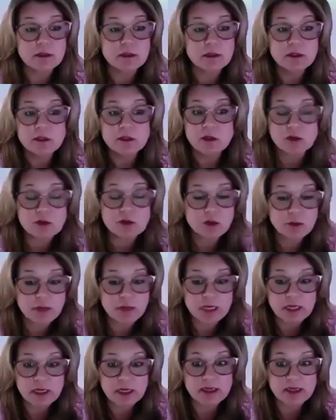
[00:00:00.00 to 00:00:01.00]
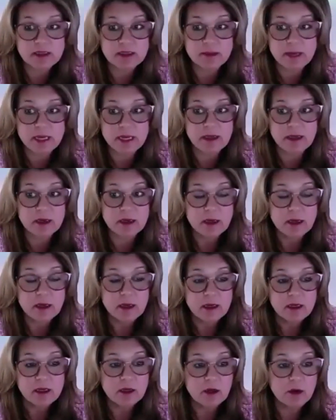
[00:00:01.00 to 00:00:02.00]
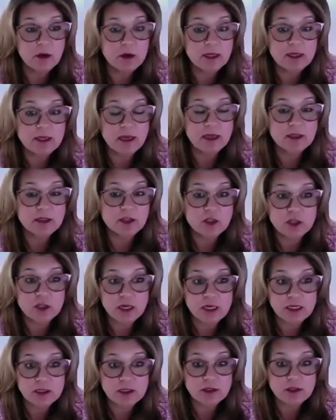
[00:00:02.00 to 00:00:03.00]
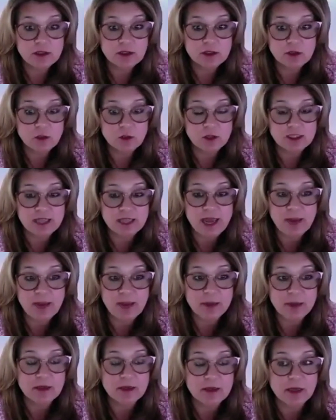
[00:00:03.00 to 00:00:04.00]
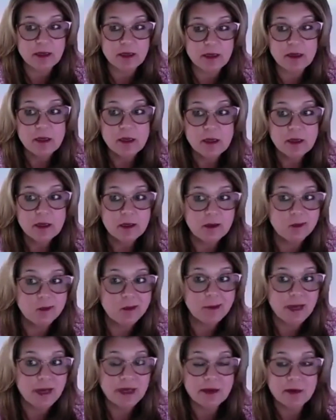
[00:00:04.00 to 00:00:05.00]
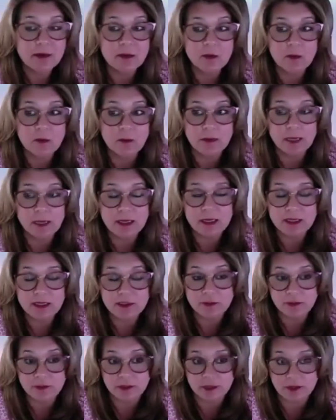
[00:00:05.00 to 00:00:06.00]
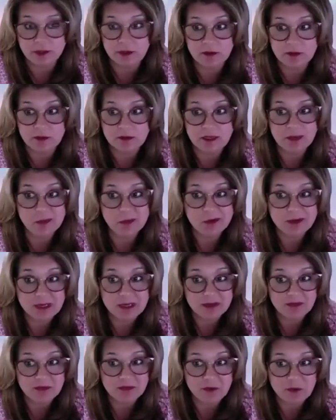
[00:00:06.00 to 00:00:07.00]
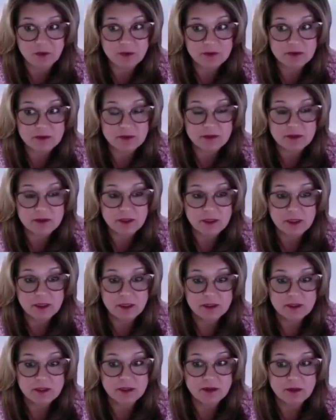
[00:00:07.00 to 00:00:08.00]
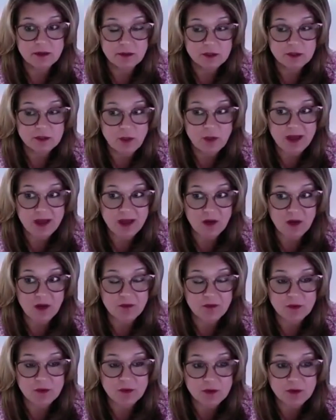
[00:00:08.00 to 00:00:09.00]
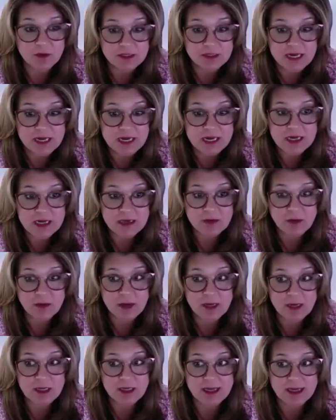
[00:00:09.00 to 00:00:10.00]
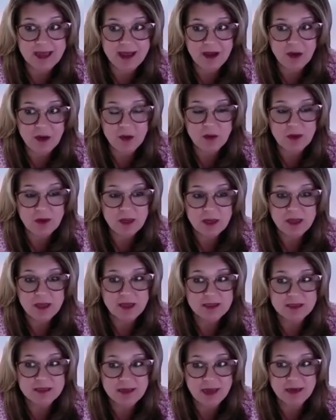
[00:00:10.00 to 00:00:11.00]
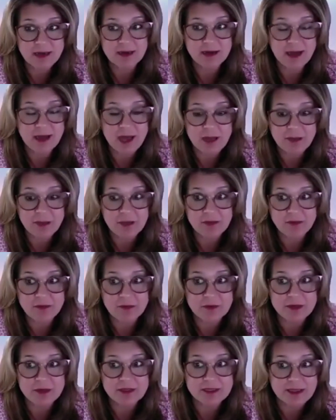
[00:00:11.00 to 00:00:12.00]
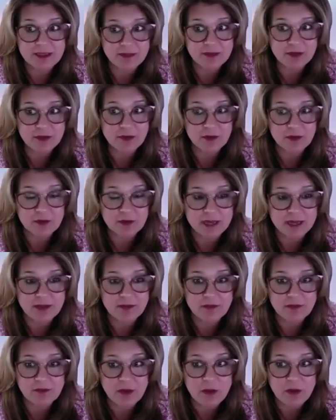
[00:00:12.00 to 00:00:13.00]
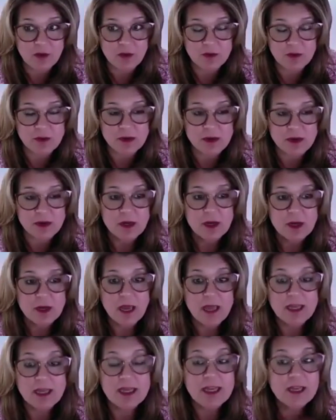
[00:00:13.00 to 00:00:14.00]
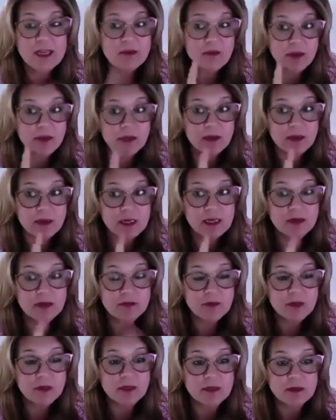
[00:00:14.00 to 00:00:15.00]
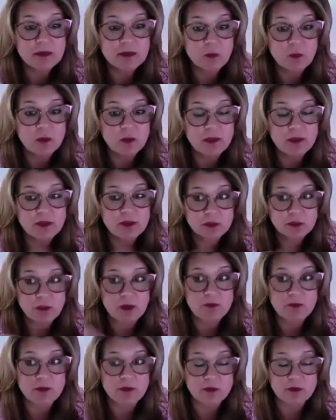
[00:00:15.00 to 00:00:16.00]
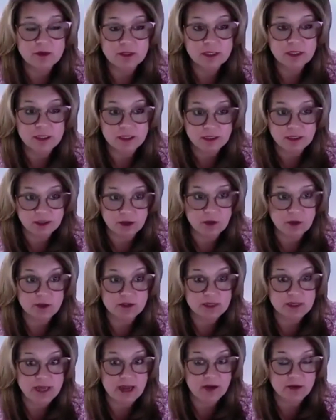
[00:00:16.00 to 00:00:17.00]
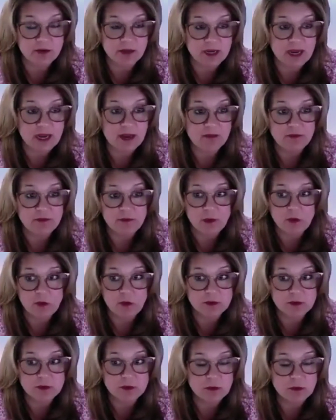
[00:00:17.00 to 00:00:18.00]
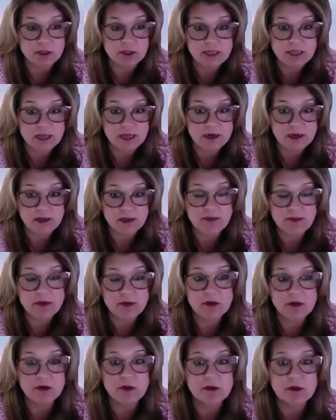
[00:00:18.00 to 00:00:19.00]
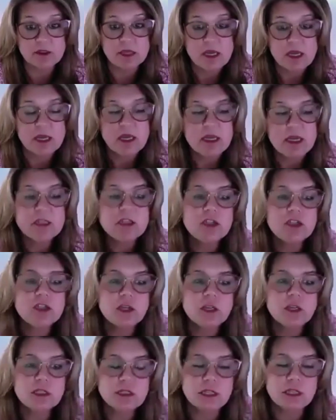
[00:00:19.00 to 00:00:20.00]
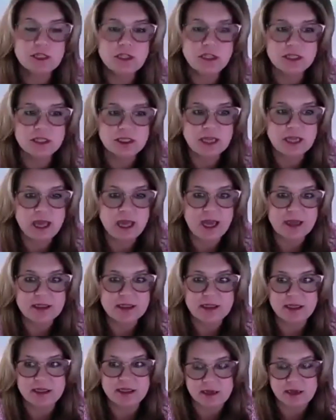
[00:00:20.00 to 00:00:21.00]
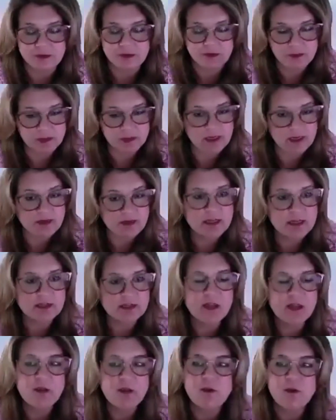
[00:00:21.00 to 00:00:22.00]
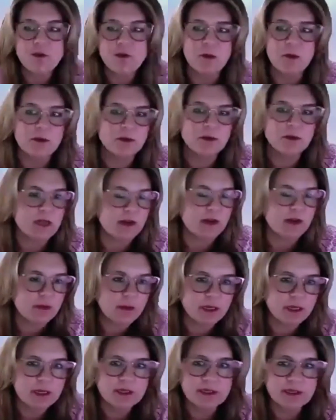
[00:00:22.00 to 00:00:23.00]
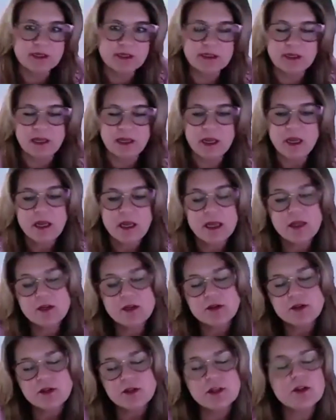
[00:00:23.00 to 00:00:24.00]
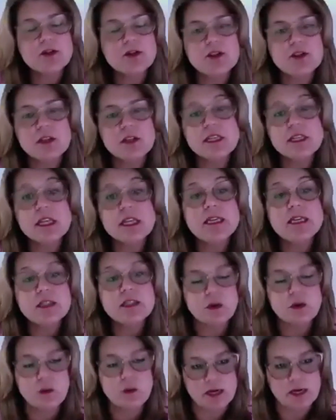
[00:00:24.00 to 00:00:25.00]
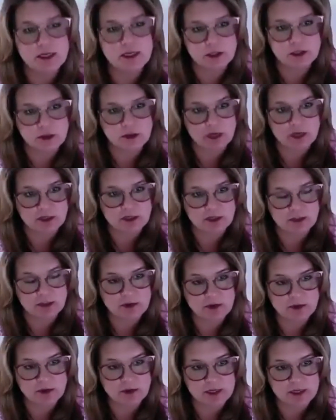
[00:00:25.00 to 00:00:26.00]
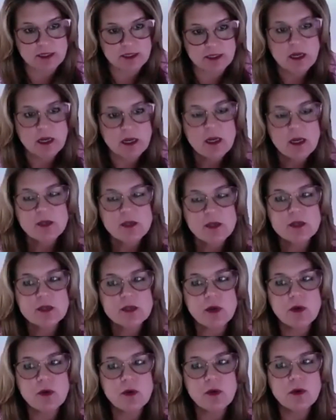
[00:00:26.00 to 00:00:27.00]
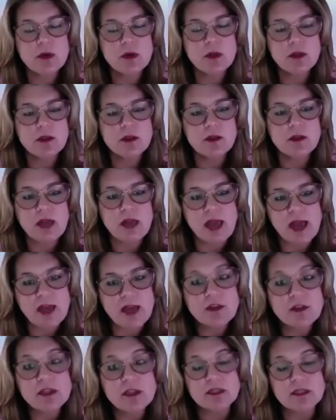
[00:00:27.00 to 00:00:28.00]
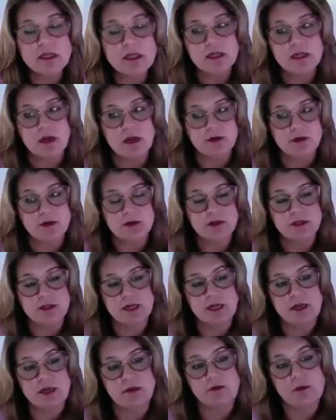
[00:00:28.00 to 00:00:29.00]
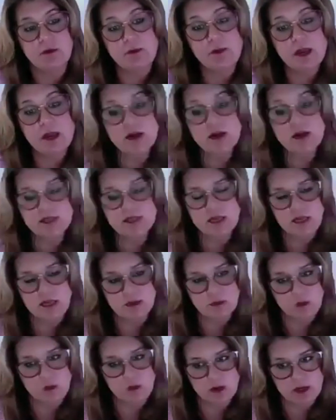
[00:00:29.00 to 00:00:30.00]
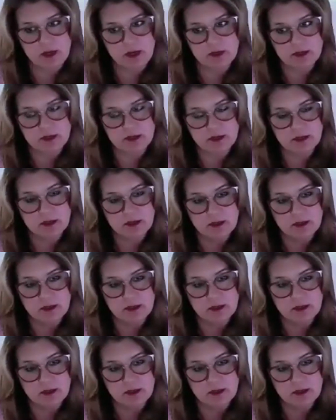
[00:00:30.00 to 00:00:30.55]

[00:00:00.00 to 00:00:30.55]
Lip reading: Social media has made, you know, has changed what's happened. And, you know, when my kids were little, they weren't getting phones till they were 12 or 13, right? Now it is not uncommon for a 7-year-old to have a phone. And even with the 12 and 13-year-olds now that have phones, or the 10, 11-year-olds, it's just such easy access, and everybody gives out cell phone numbers, and everybody does it. There's just easier ways to cross boundaries. So the athletes need to understand from their standpoint,